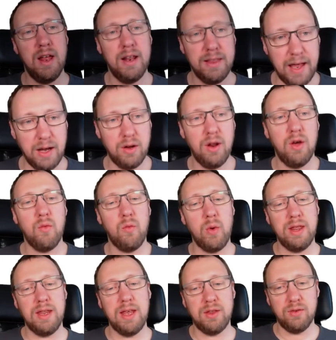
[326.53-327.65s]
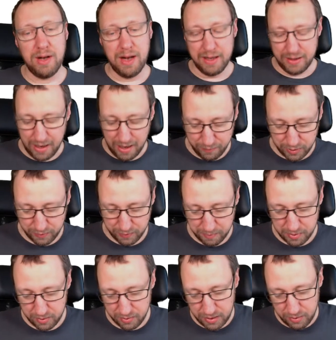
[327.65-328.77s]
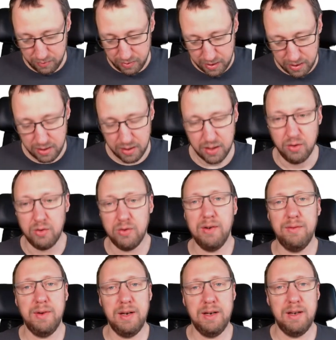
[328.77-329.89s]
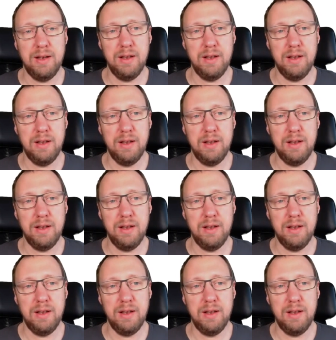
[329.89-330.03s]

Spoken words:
then we need to let the average variable knot degree go to infinity.